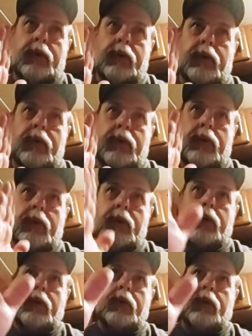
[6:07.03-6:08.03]

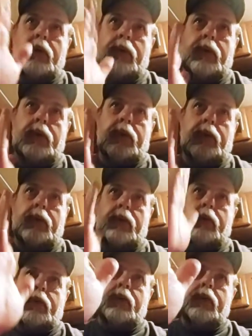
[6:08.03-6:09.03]

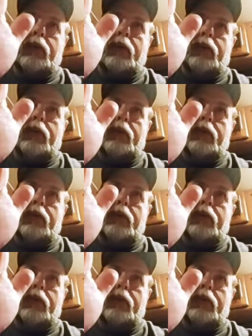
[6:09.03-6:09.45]
(no one is talking)